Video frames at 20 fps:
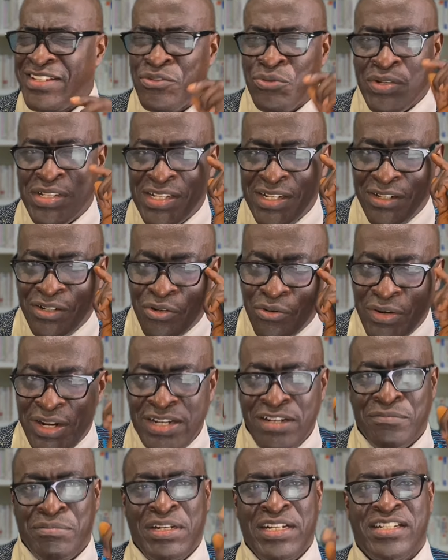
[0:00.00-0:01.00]
This was
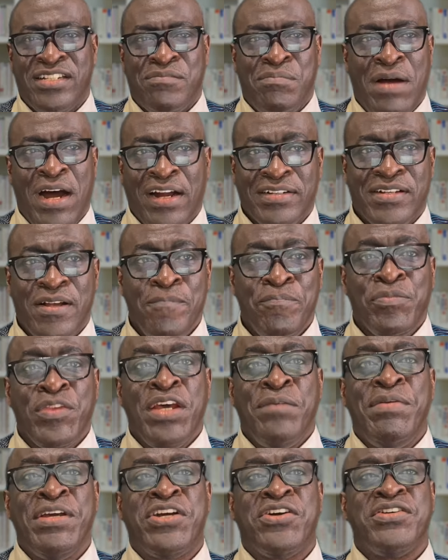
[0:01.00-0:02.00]
incredibly smart
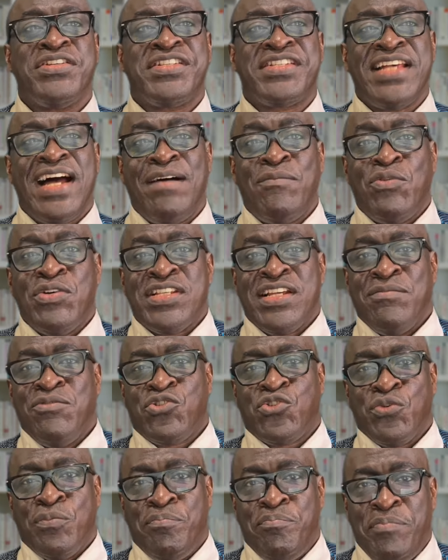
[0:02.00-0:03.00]
because Sam was
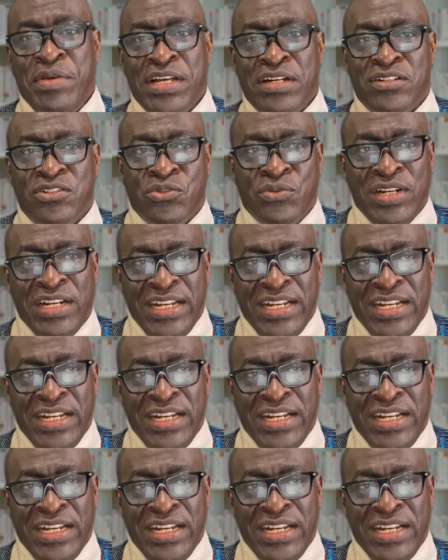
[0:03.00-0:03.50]
able to build